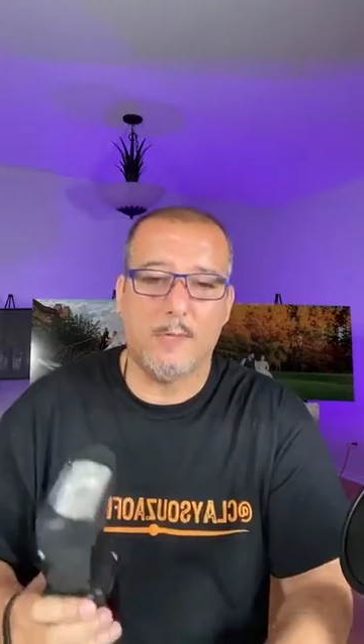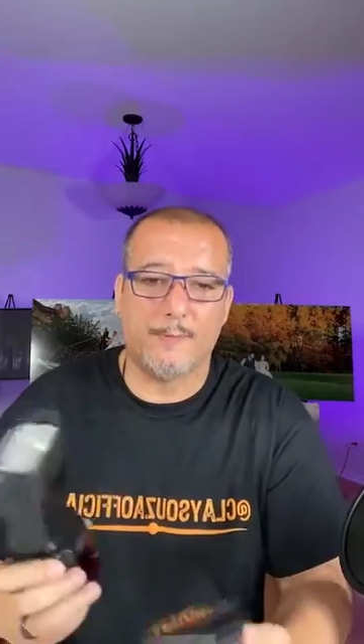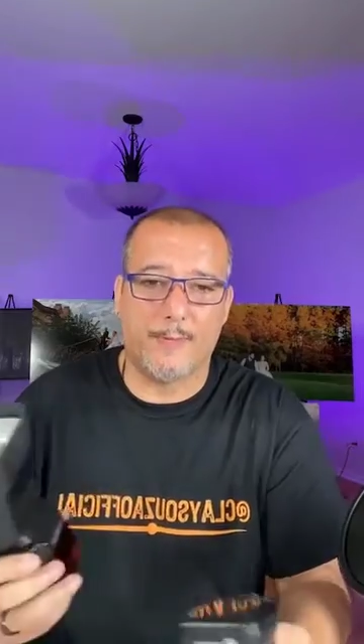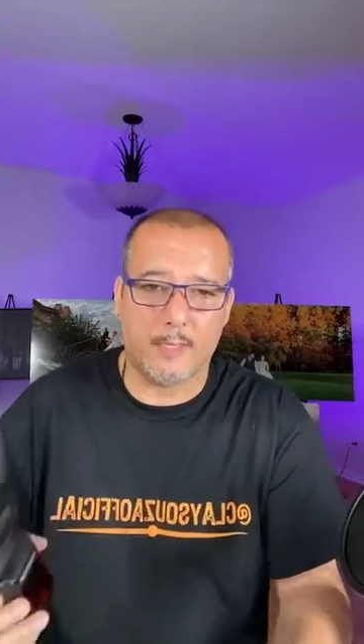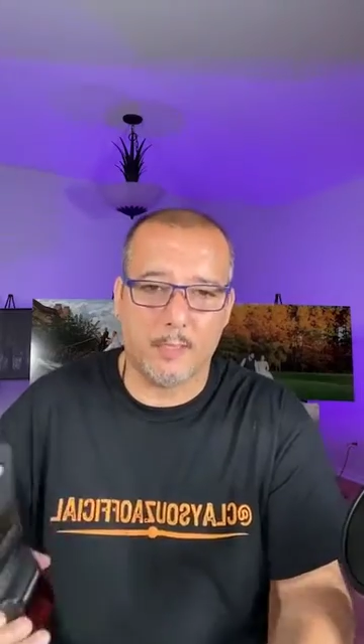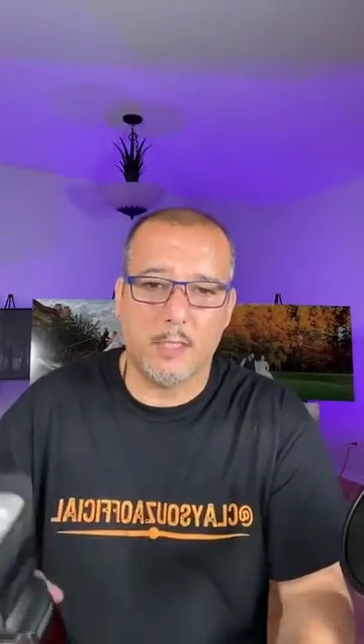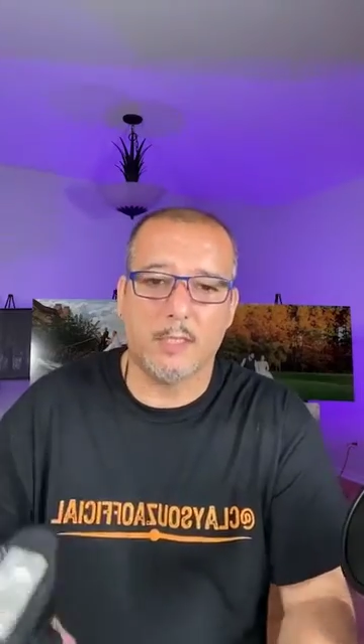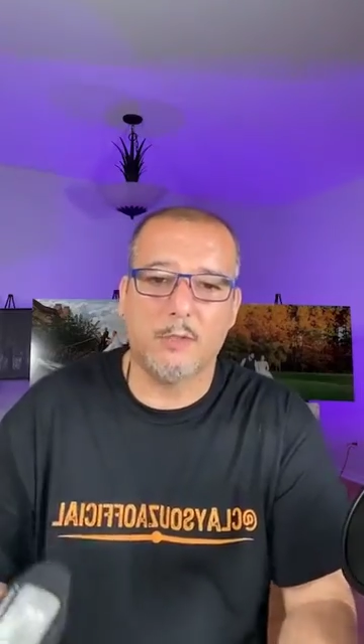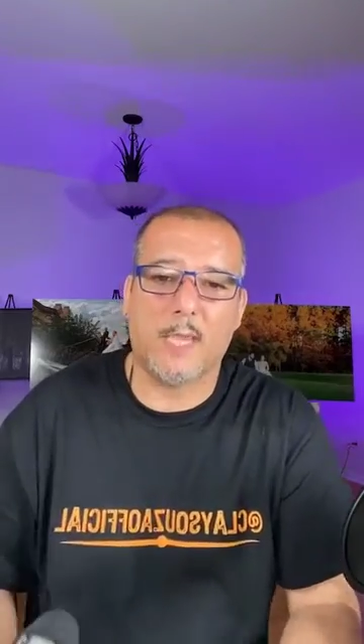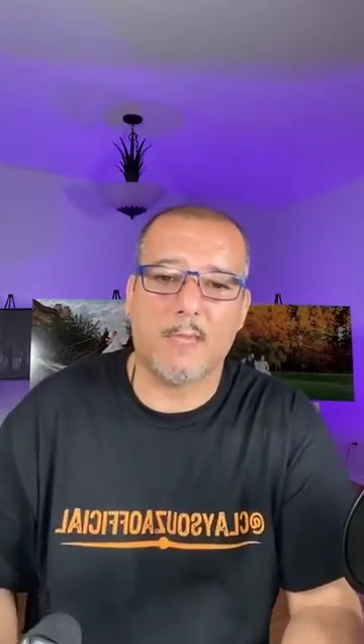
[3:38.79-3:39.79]
Then
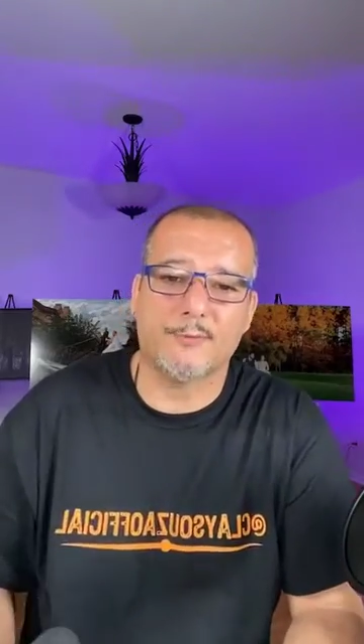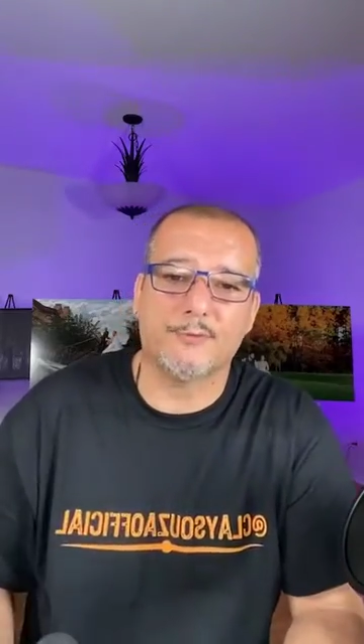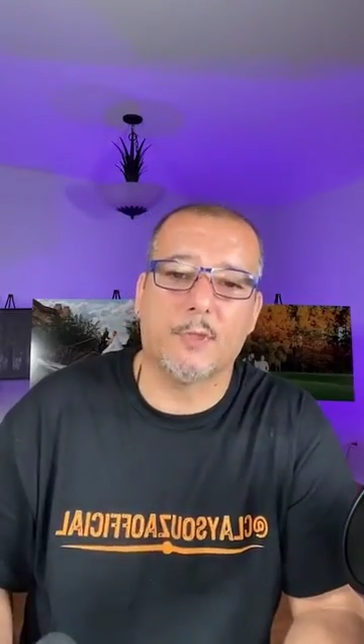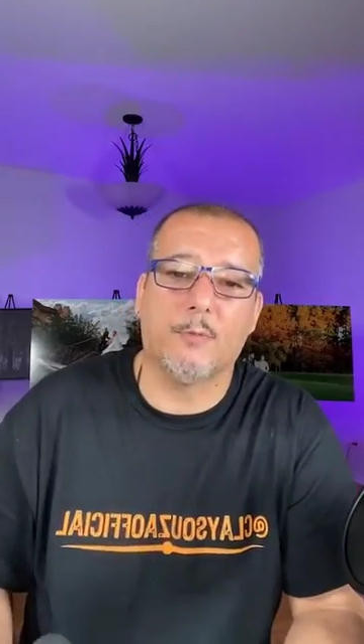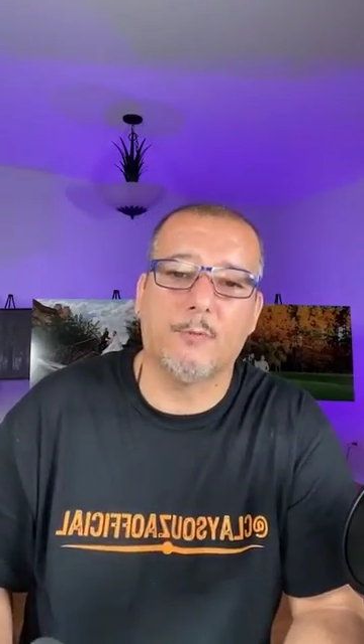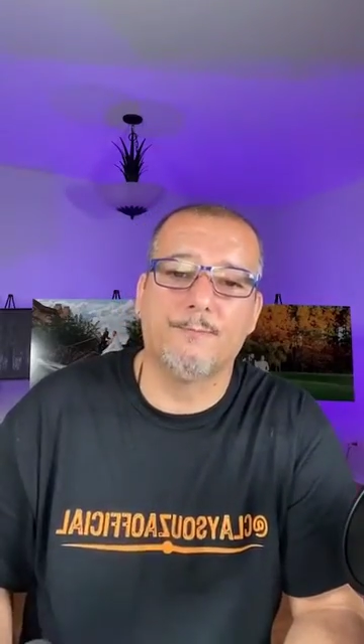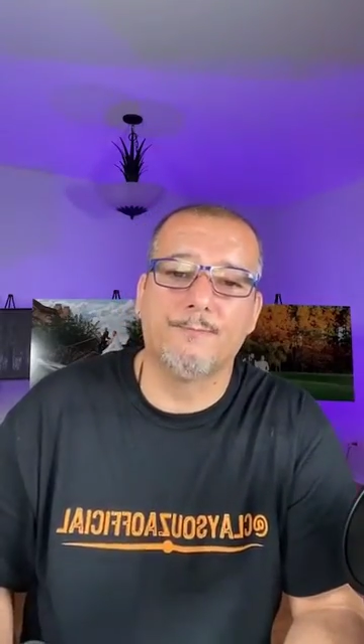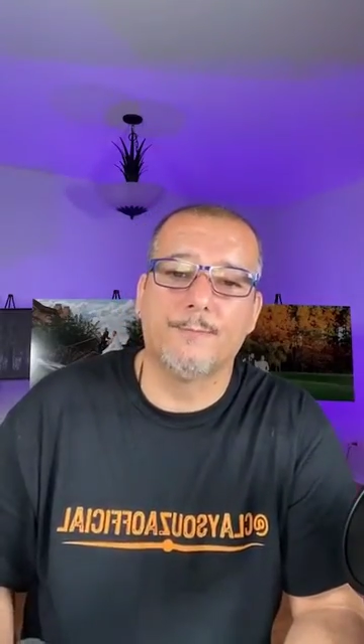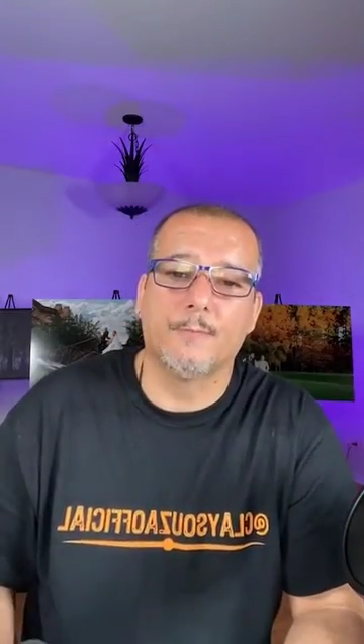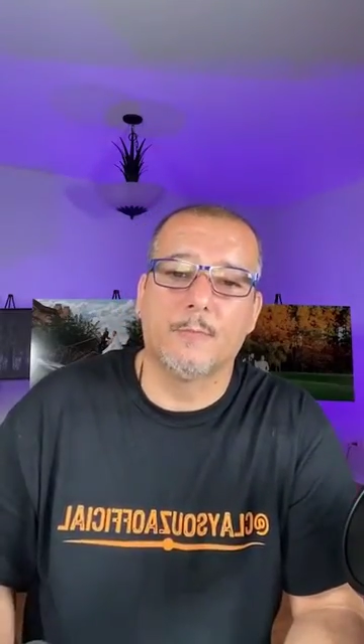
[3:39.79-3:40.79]
you have a trouble,
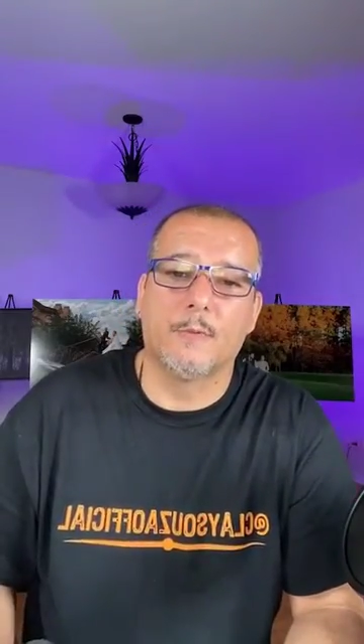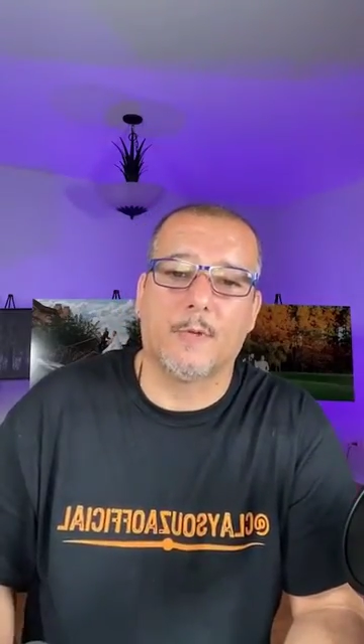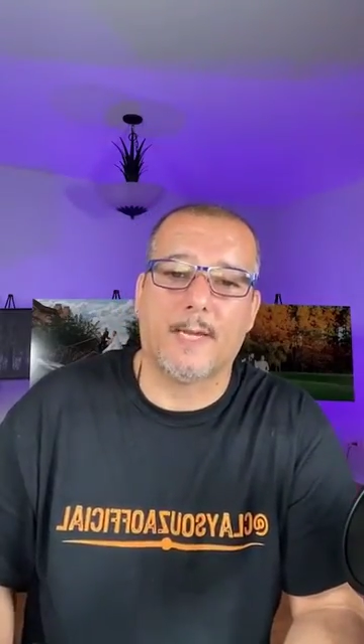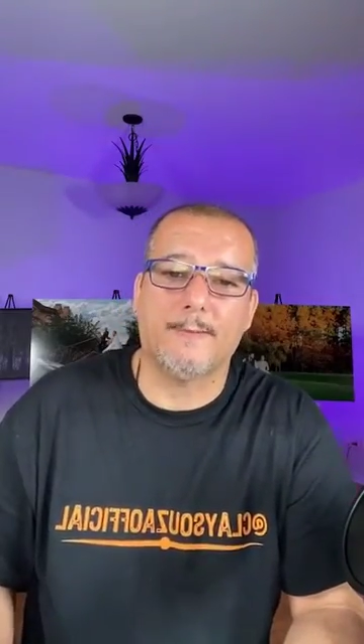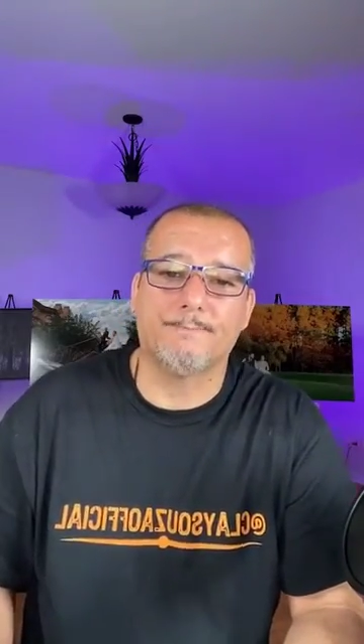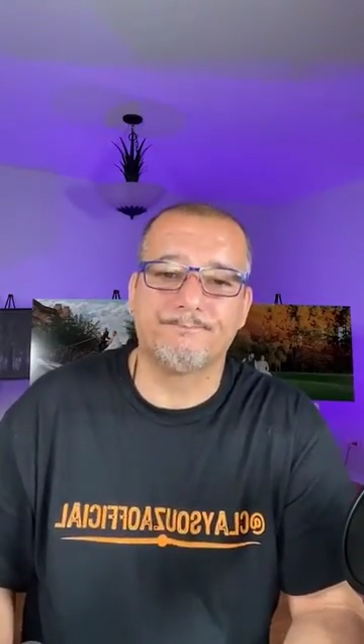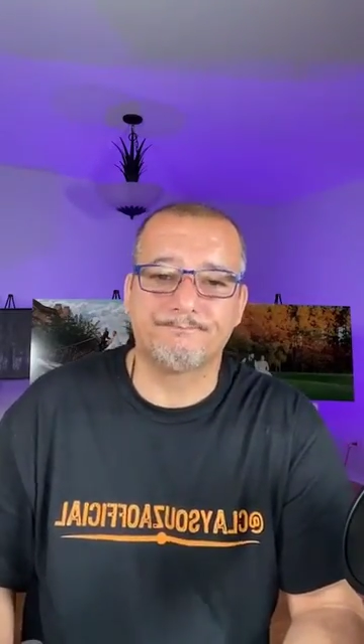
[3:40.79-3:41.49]
right?